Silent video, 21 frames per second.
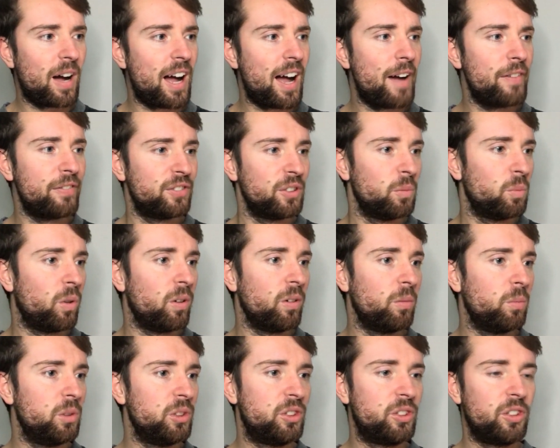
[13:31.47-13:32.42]
after
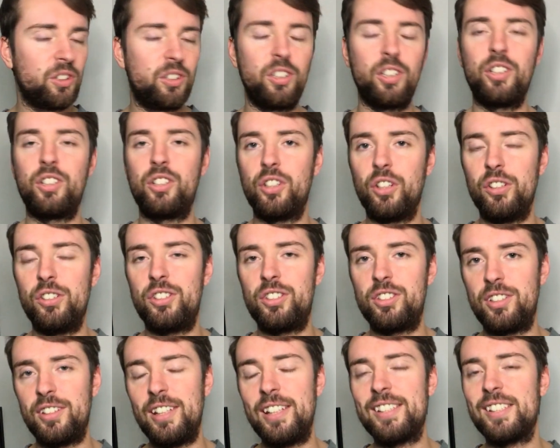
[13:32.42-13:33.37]
what was such a good
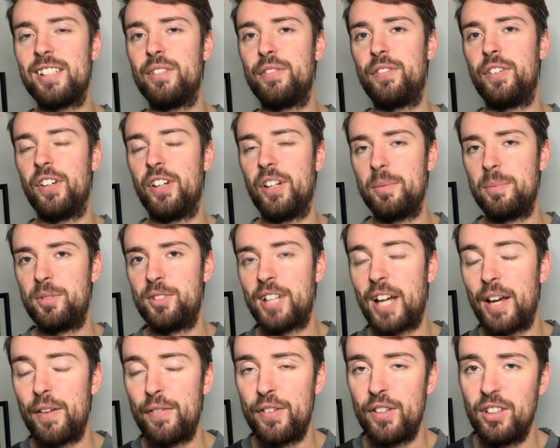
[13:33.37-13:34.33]
season for
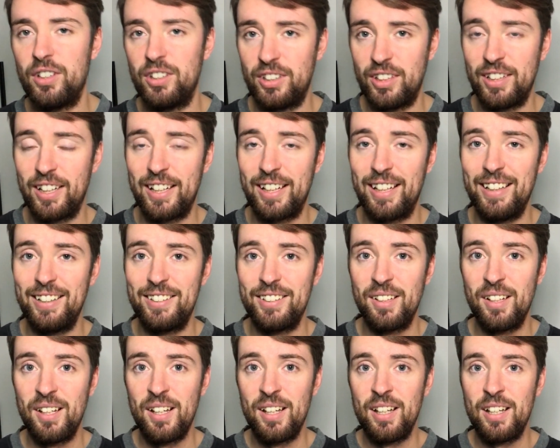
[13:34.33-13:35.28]
Sheffield United
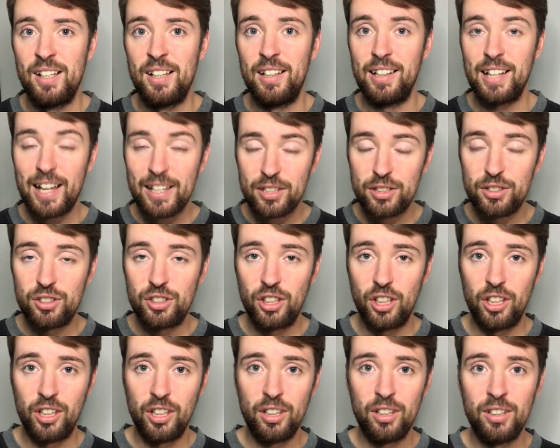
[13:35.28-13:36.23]
last
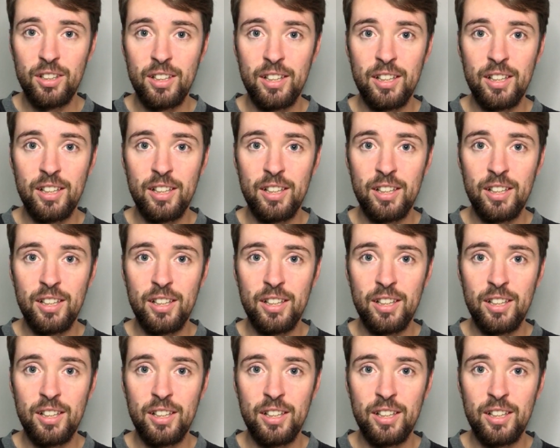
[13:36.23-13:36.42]
year,